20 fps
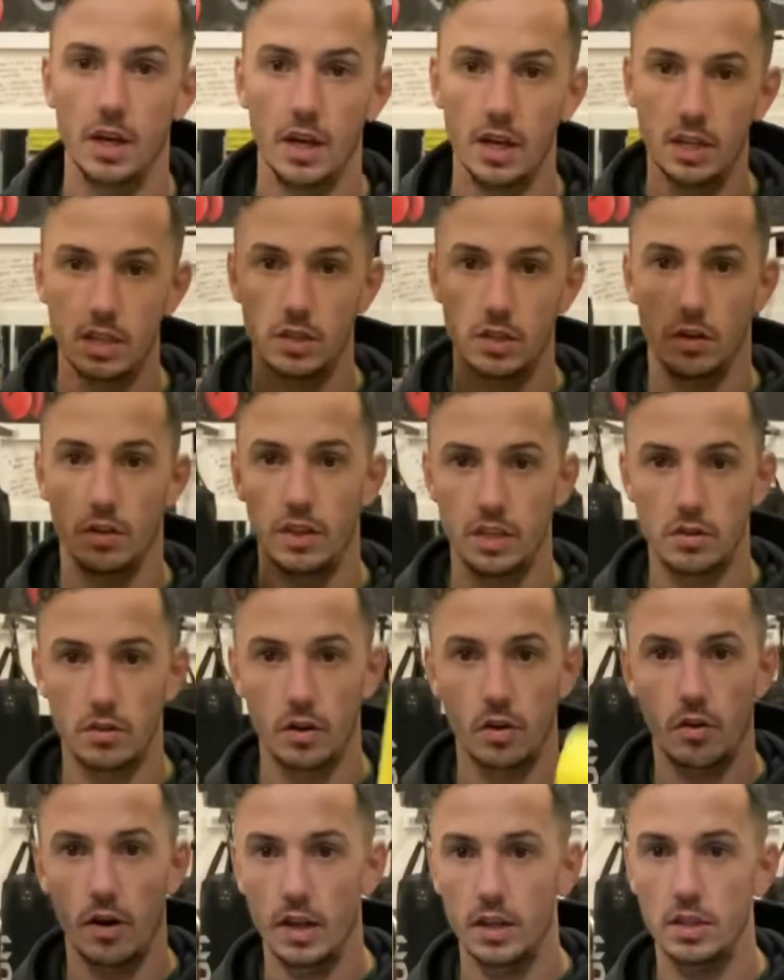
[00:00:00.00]
So these are a
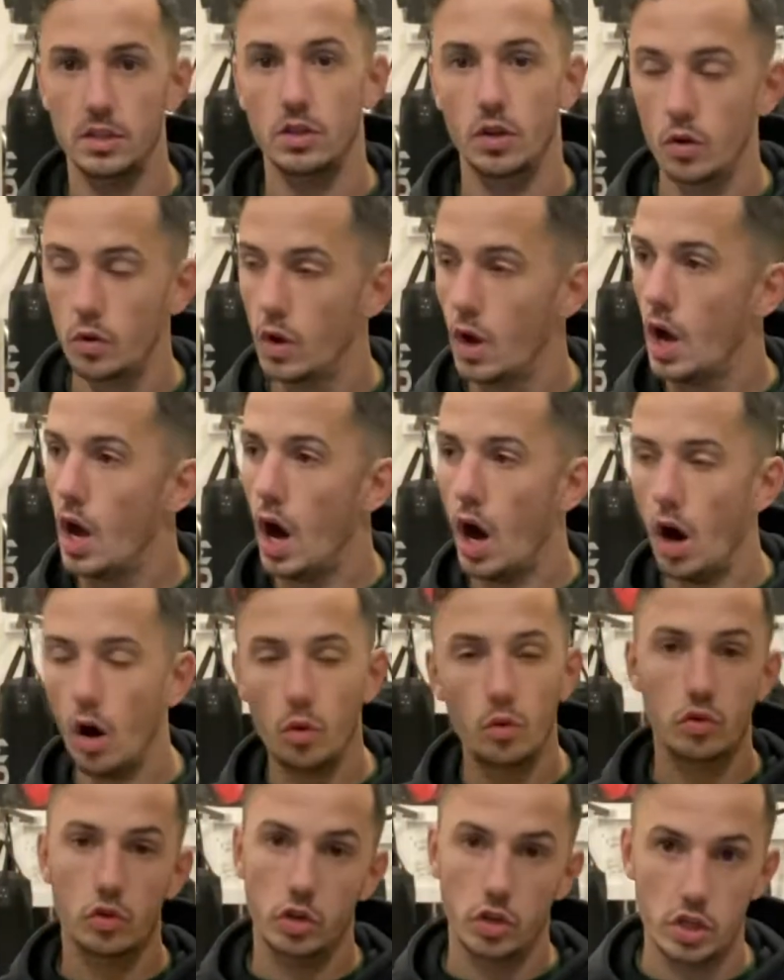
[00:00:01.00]
great tool,
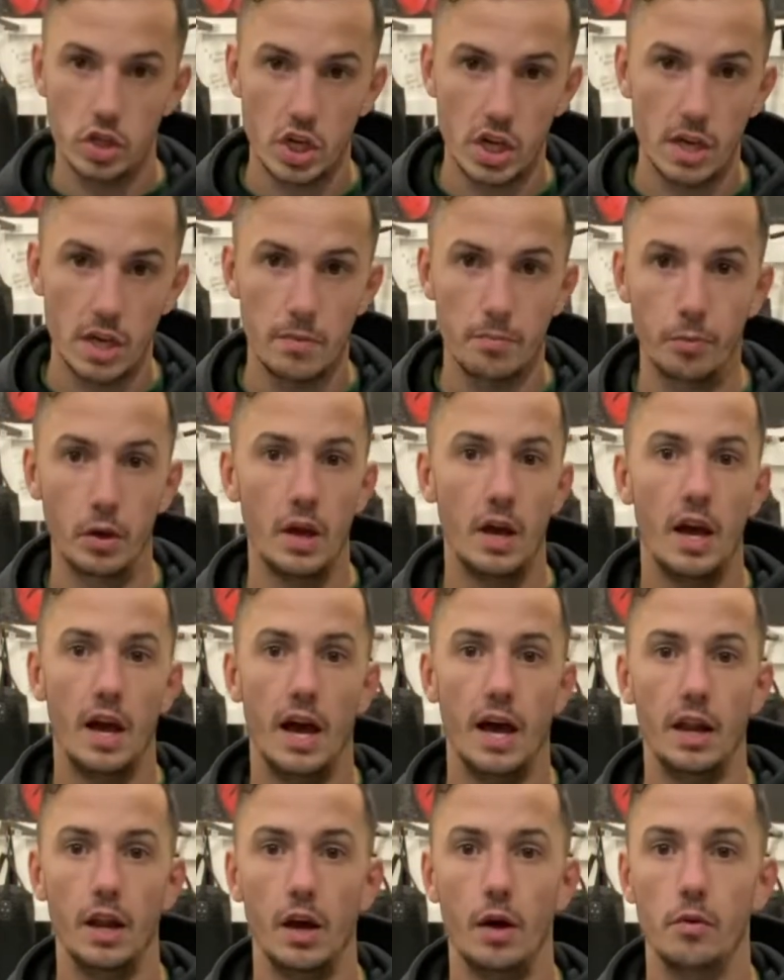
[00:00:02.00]
ultra cheap,
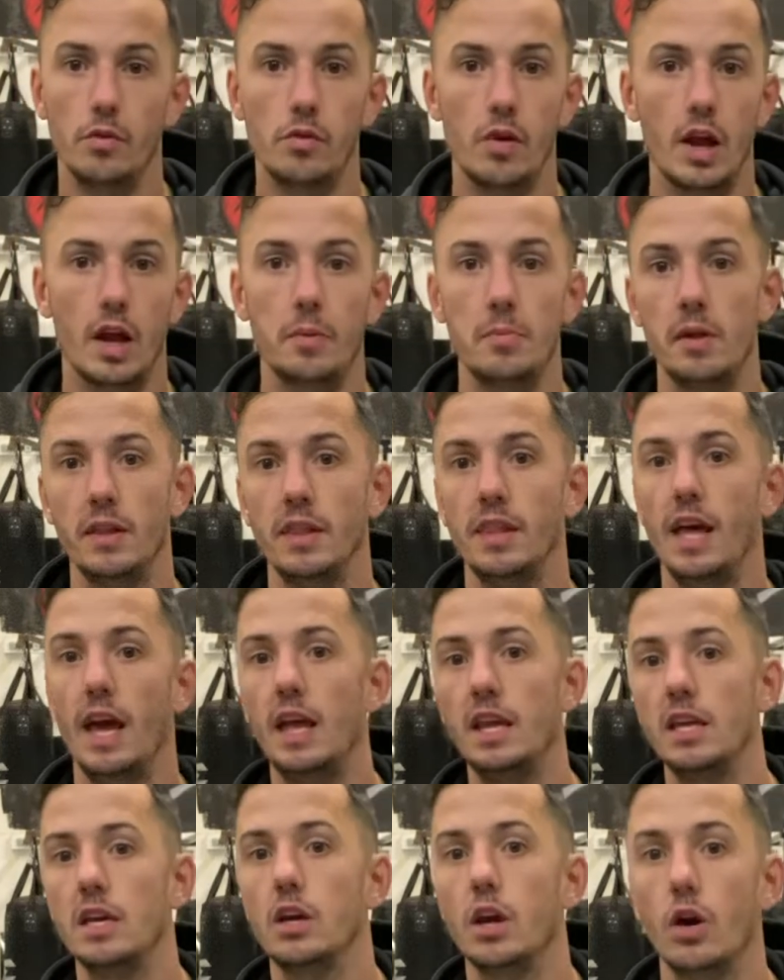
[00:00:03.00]
and I would recommend that
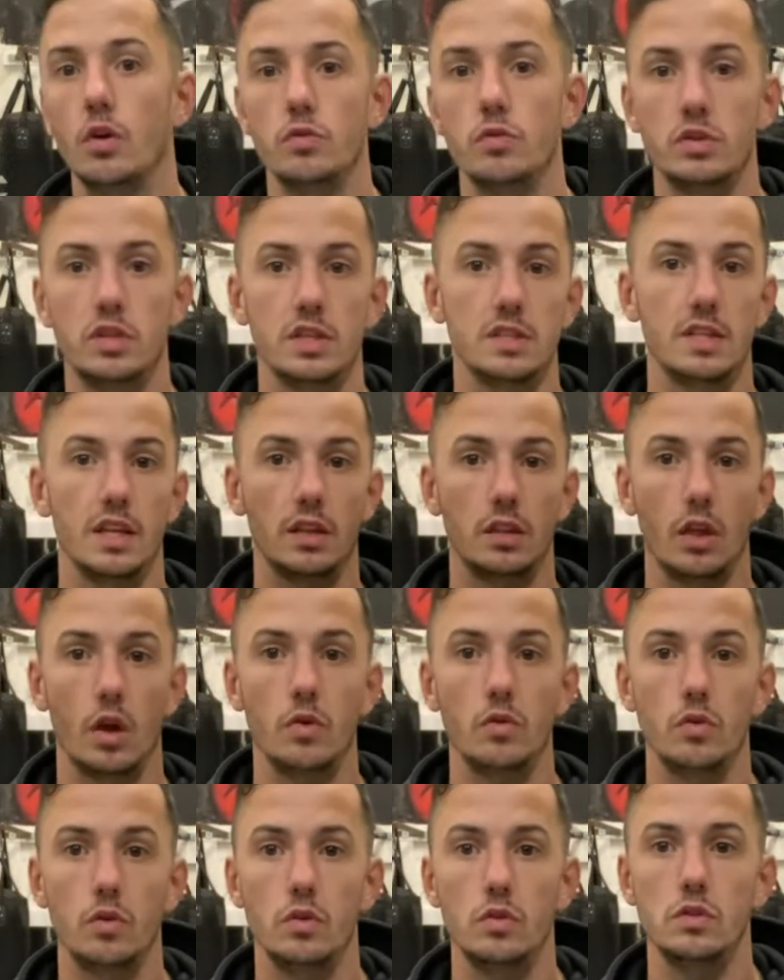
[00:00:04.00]
any coaches that
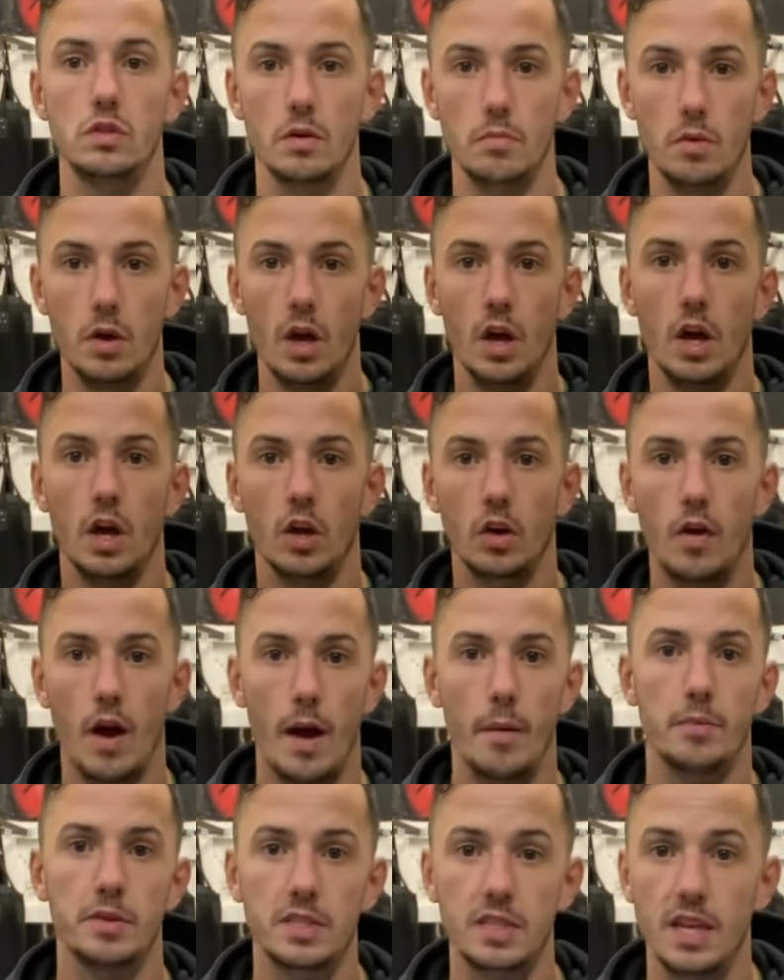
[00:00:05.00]
don't use them,
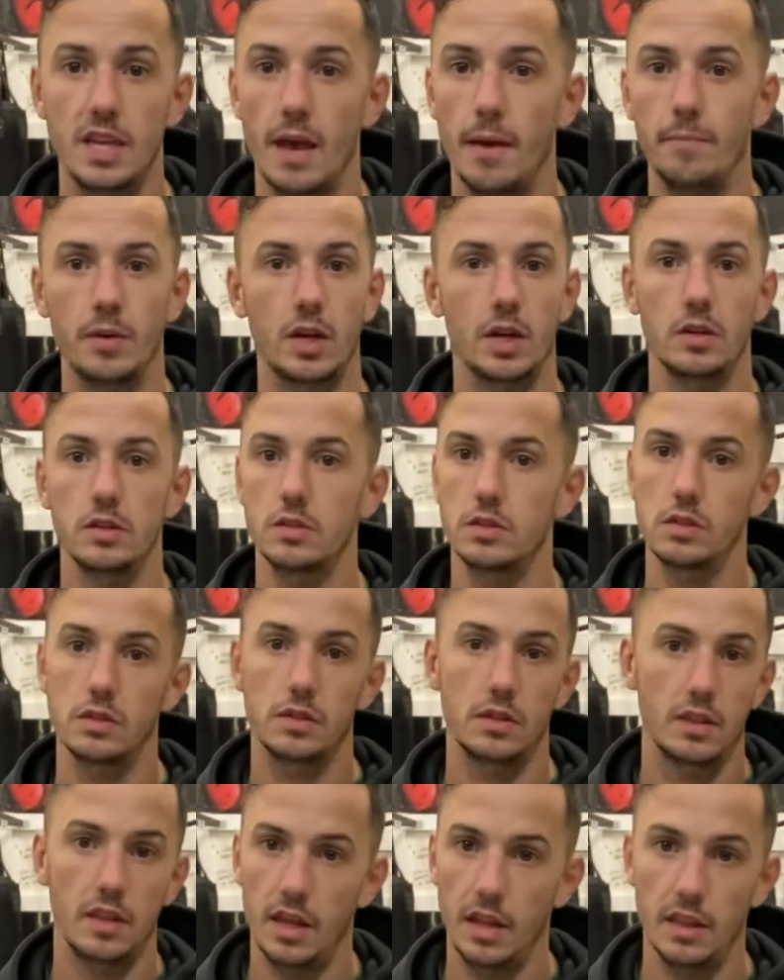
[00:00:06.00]
grab a set,
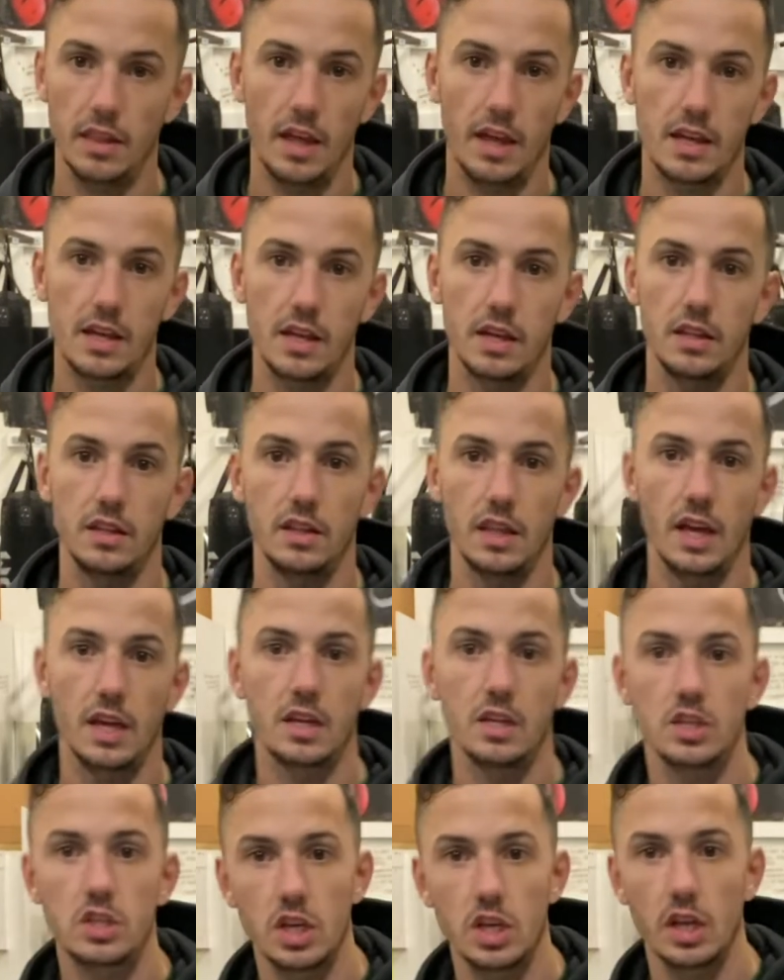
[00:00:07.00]
because they
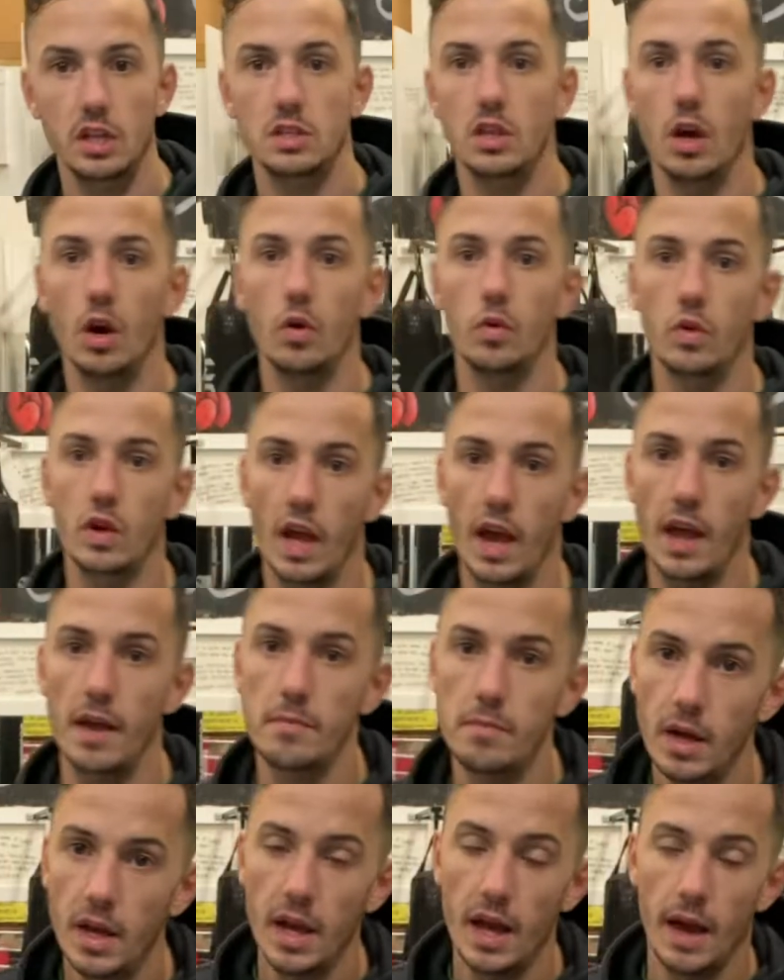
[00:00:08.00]
can change the whole
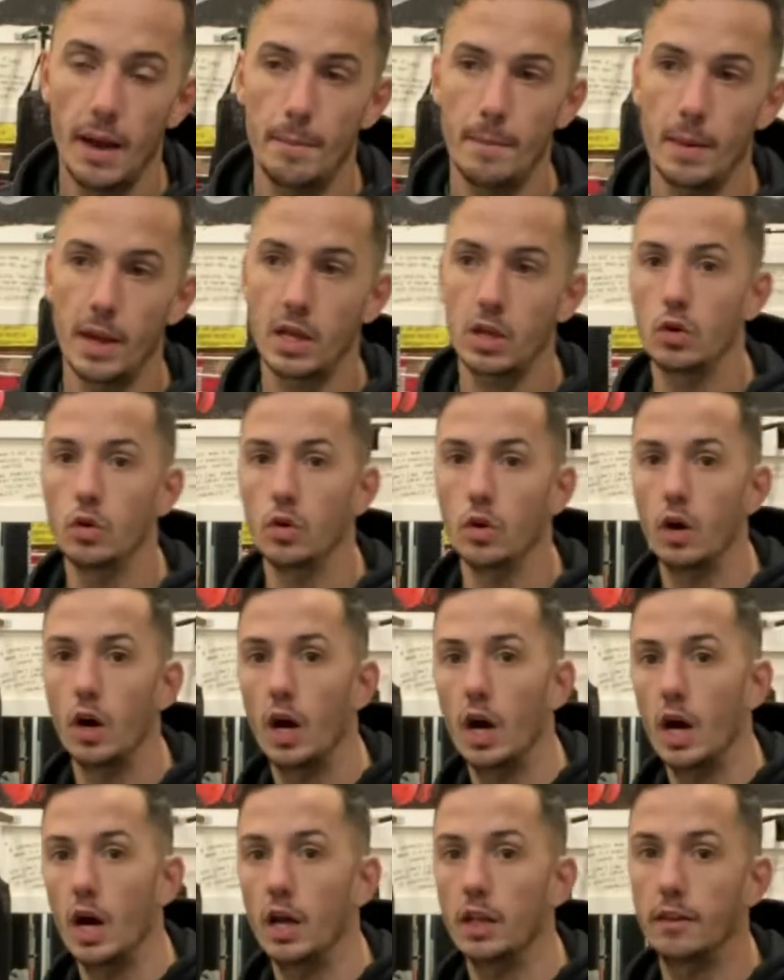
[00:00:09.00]
game and make
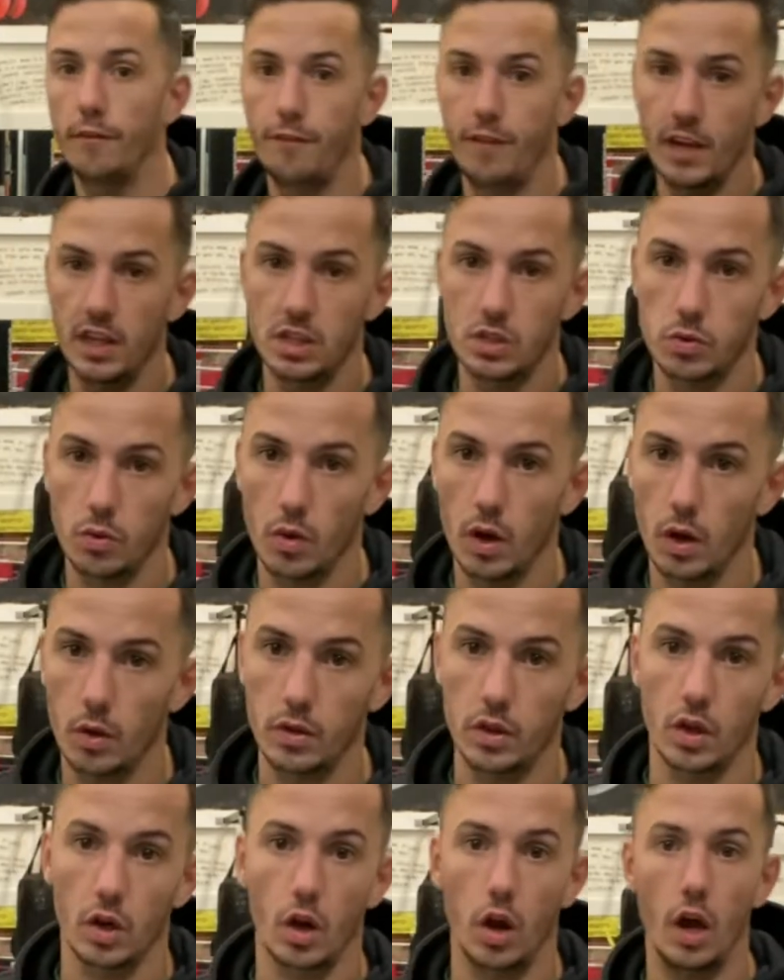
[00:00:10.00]
your defense work with
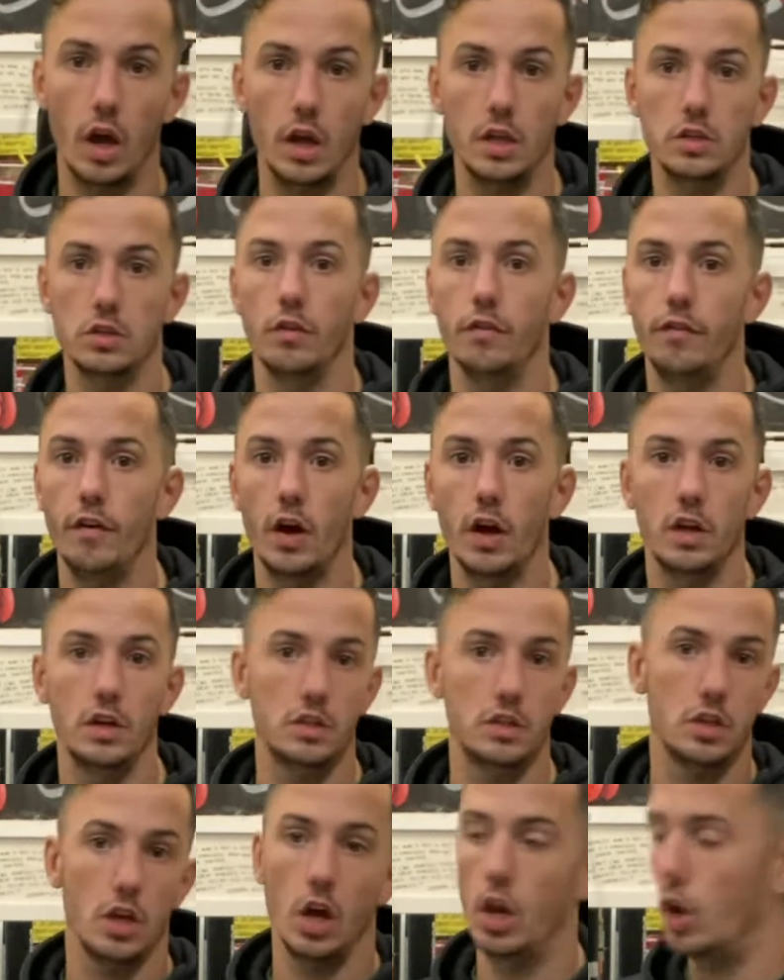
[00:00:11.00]
your clients or
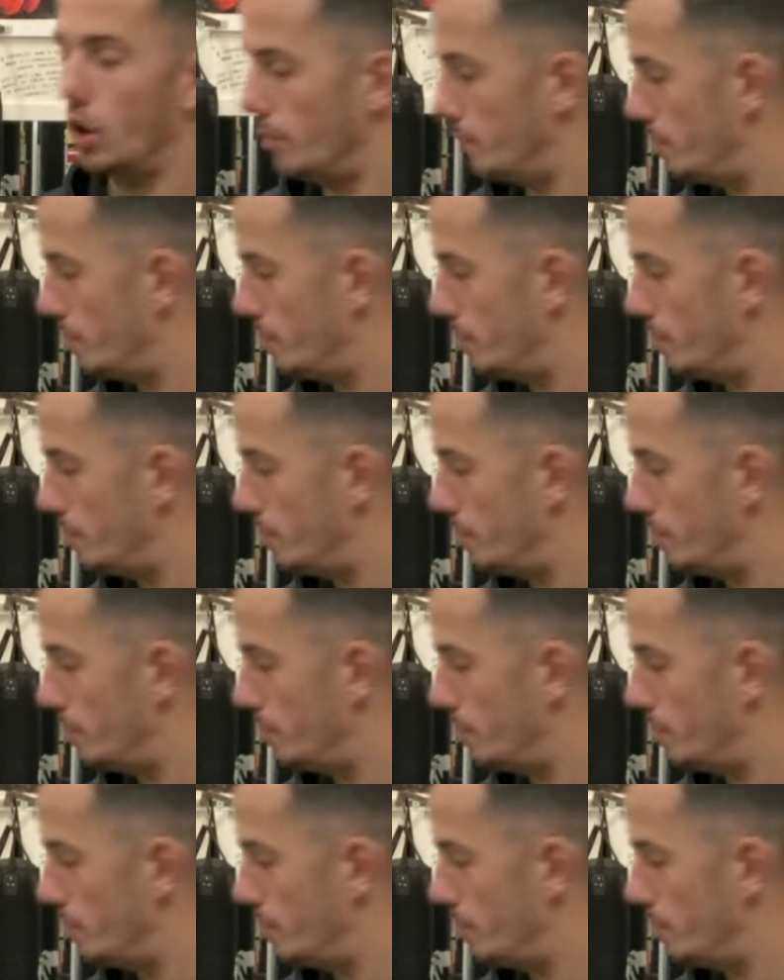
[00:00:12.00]
fighters a lot